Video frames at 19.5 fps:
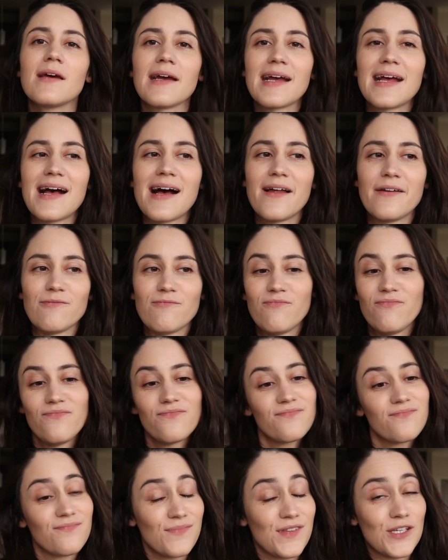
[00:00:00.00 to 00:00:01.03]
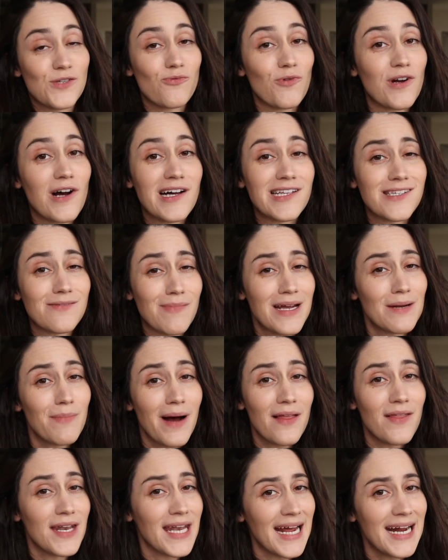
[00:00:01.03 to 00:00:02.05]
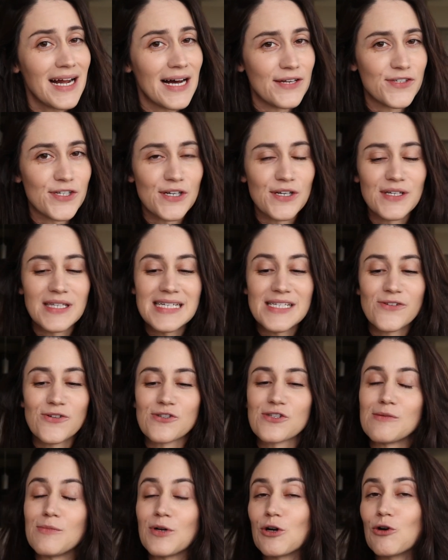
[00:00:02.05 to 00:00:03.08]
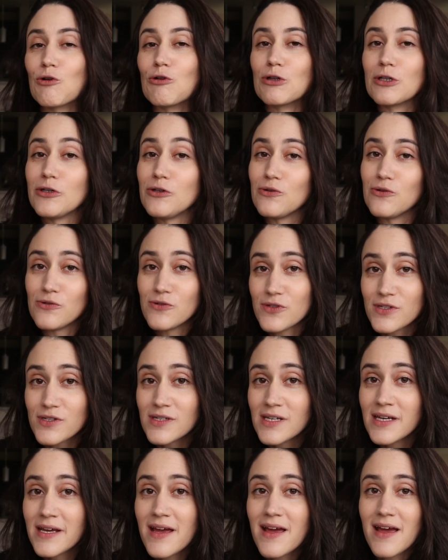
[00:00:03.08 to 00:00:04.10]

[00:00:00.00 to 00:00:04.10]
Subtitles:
And these were cuts made by the Night Hunter, and these are some clues.